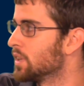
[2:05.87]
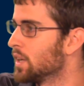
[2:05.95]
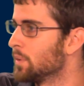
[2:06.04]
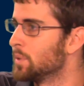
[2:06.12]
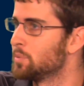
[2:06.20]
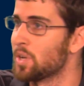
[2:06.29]

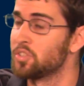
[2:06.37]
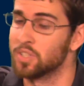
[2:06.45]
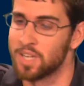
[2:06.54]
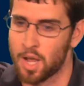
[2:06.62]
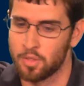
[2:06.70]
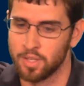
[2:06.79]

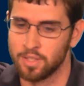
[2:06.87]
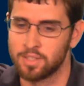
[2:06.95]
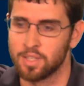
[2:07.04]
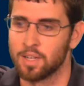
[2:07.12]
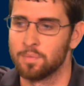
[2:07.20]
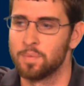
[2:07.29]
especially now
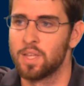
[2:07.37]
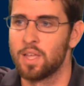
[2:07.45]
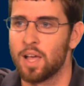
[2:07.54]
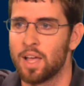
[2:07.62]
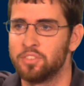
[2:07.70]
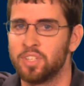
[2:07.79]
that
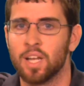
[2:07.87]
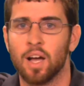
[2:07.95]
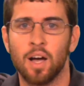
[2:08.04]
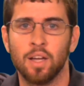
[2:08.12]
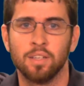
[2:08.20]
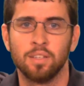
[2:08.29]
Isaiah
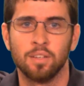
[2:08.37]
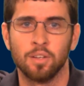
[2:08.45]
Utt,